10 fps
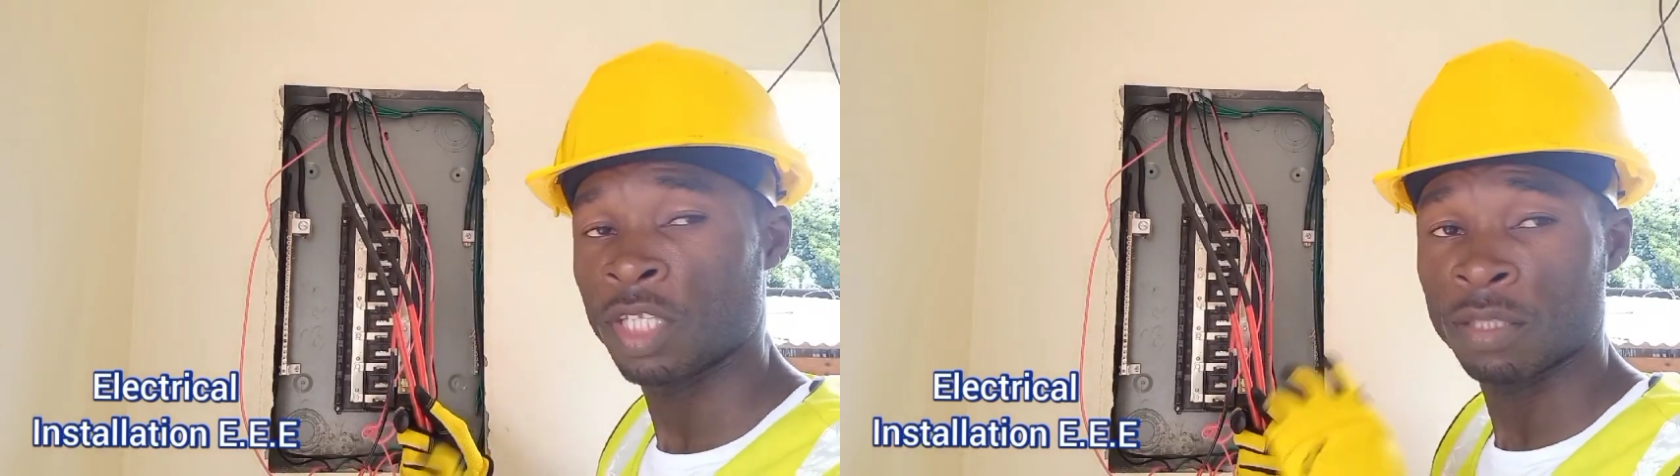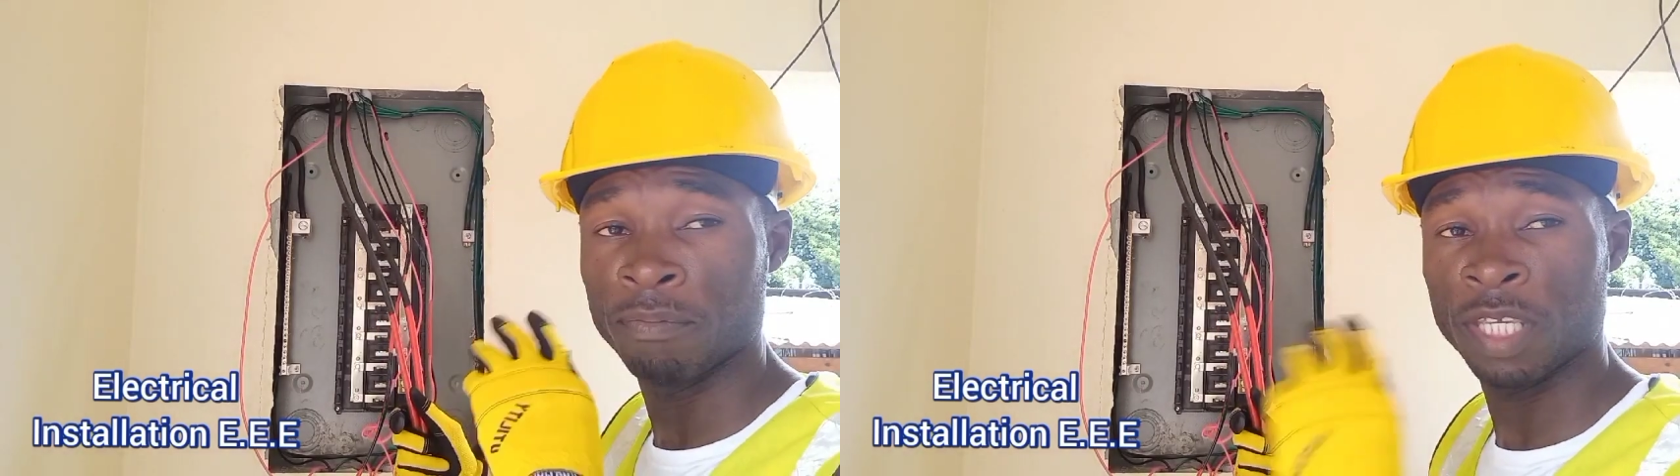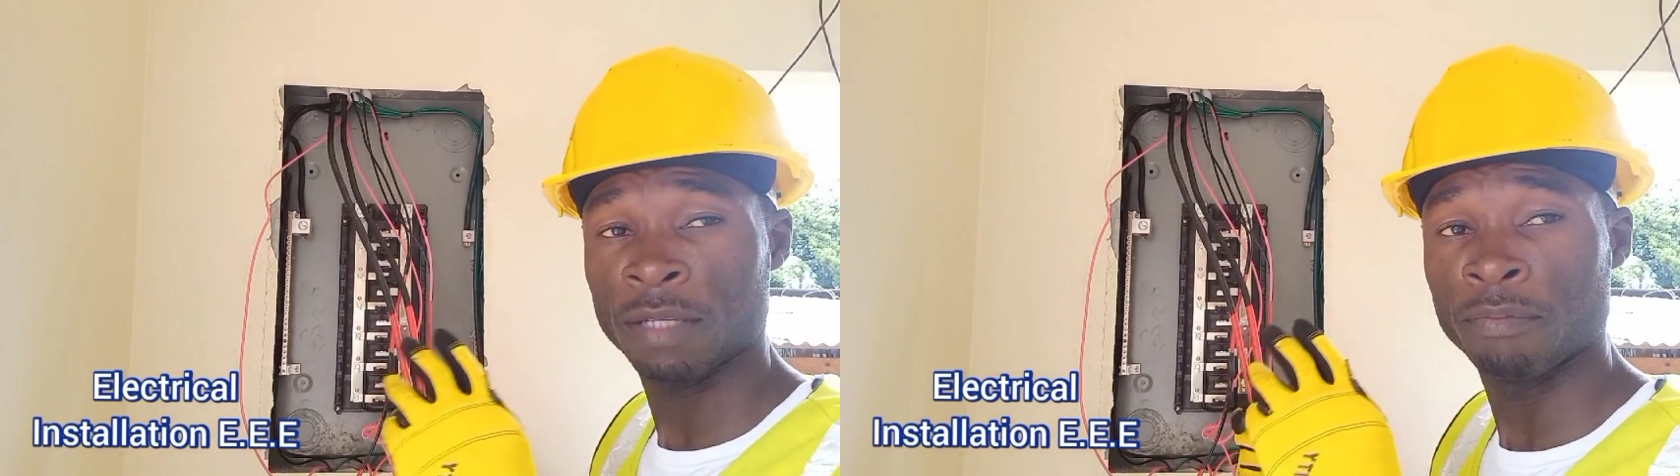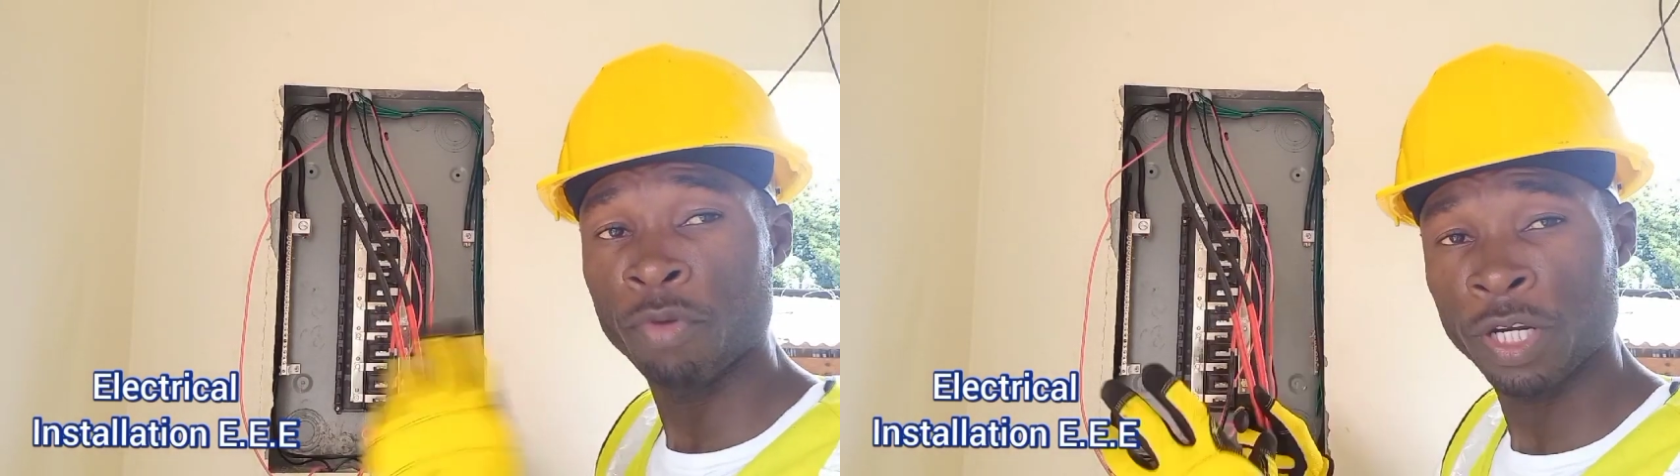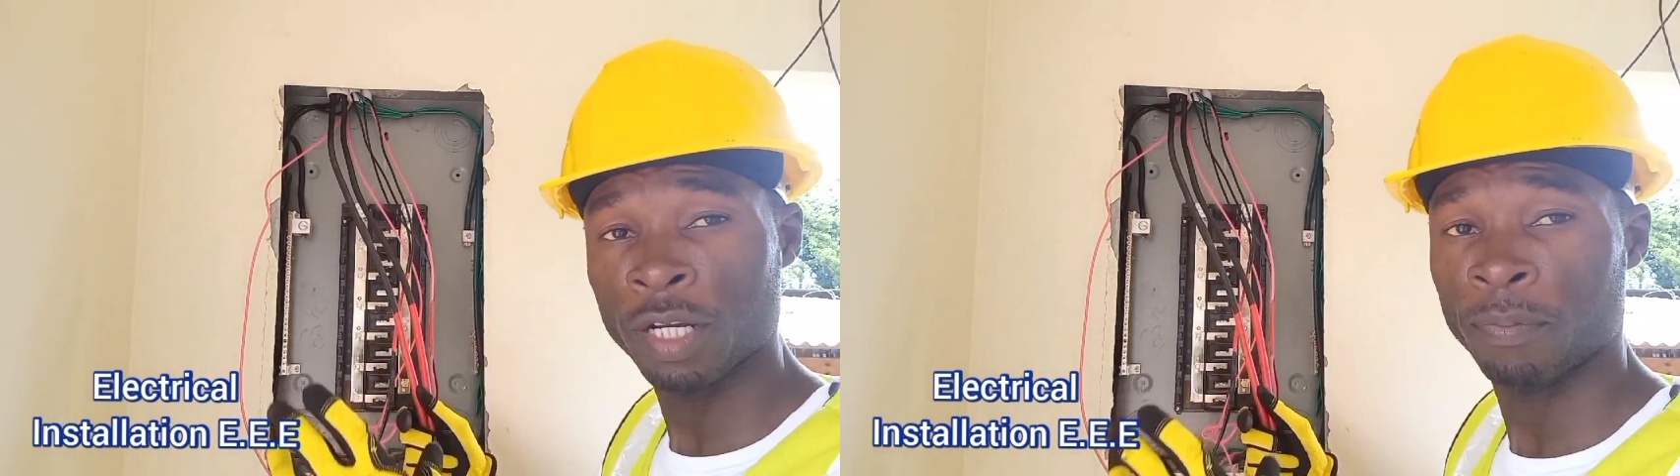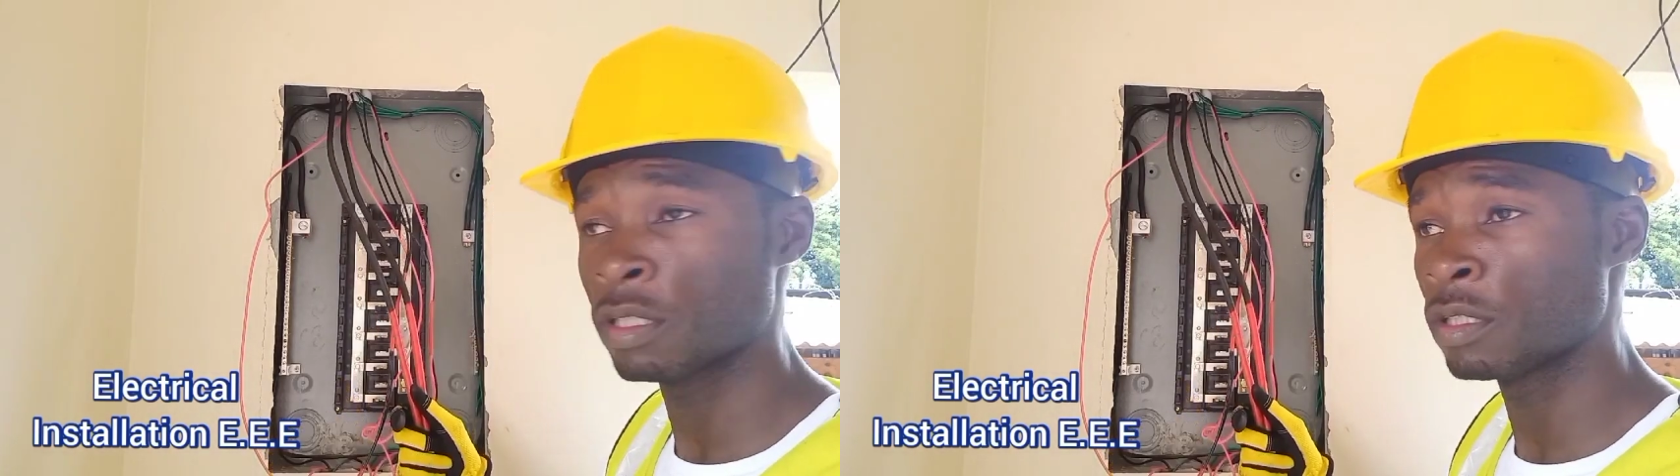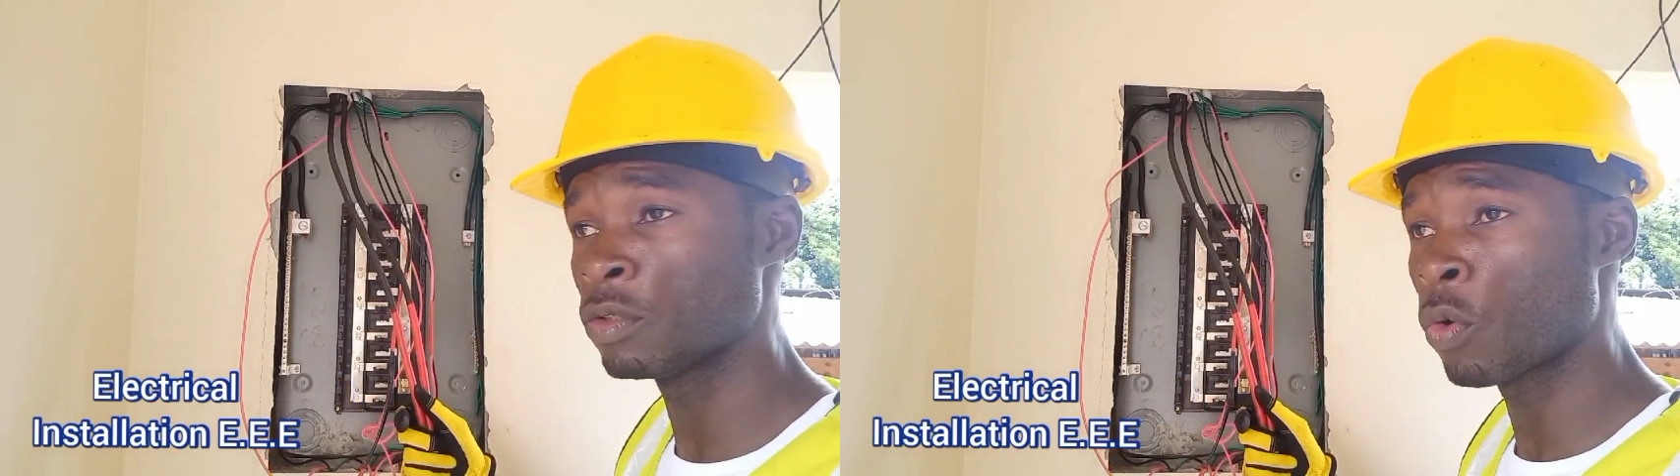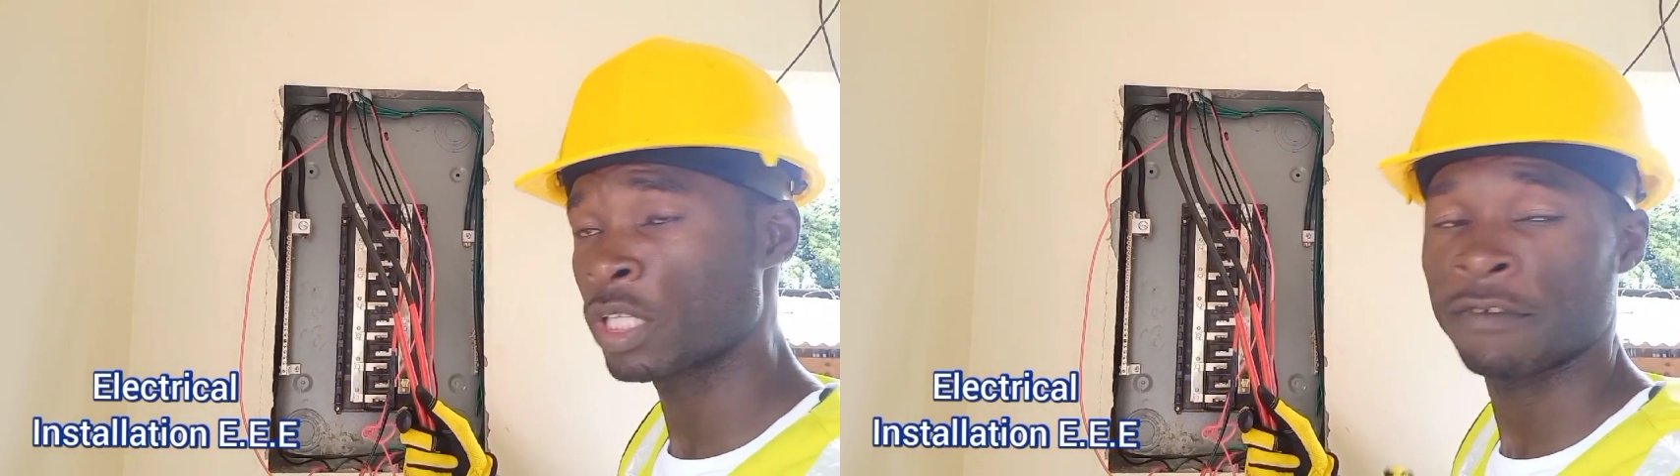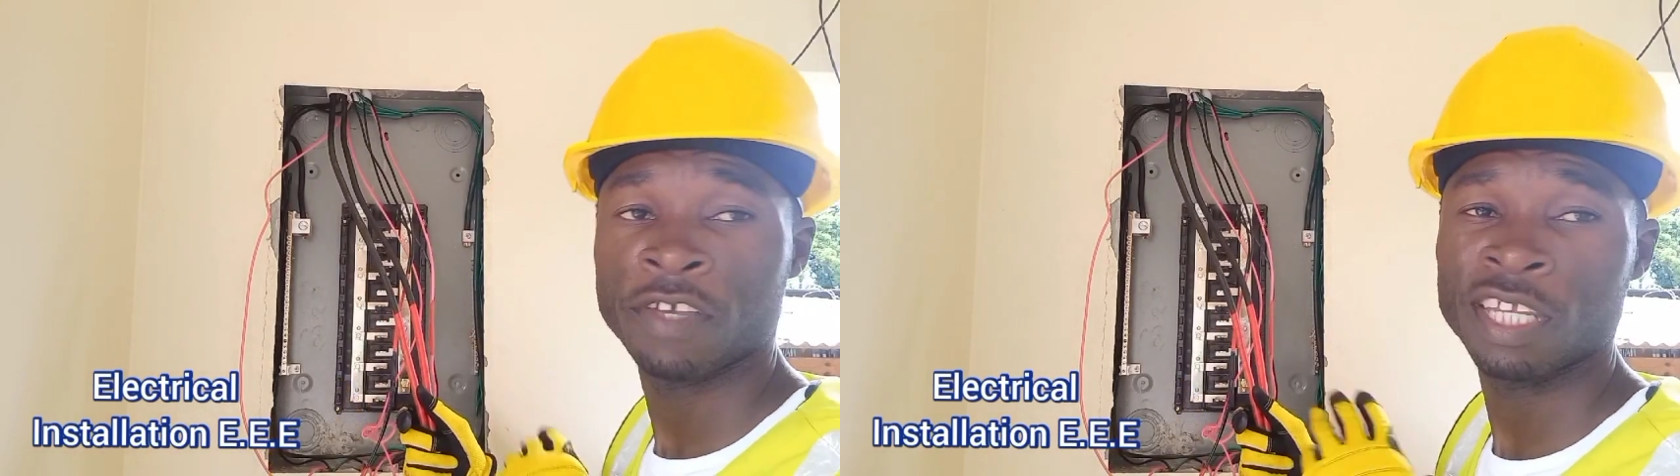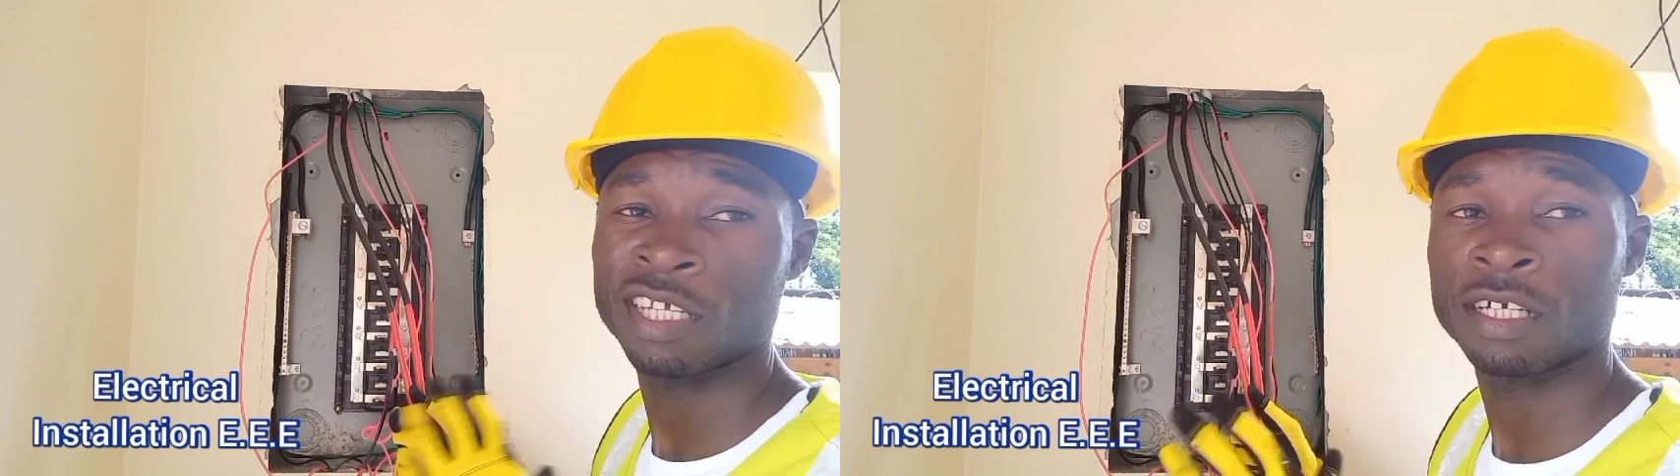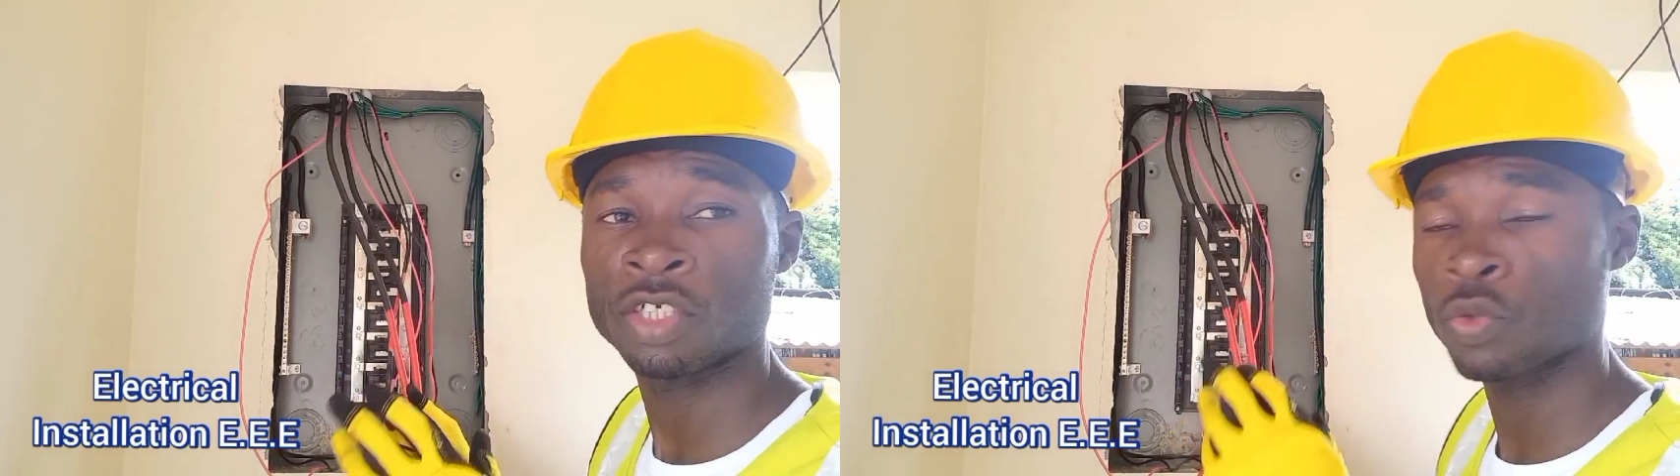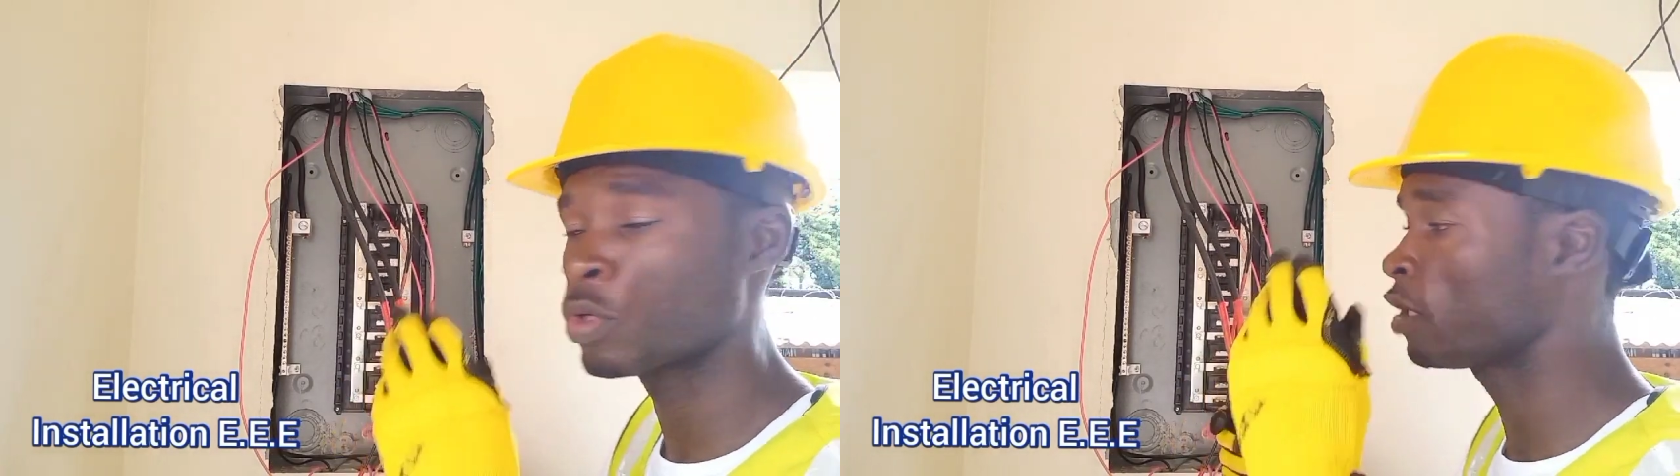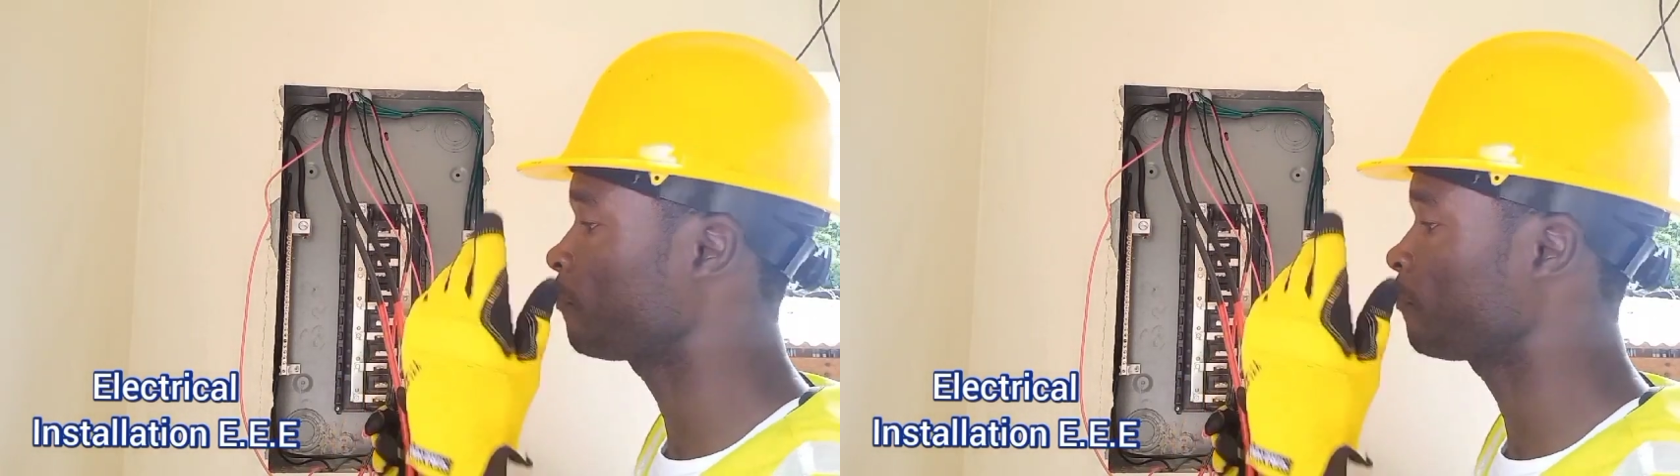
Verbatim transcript: the main brake upon don't have any control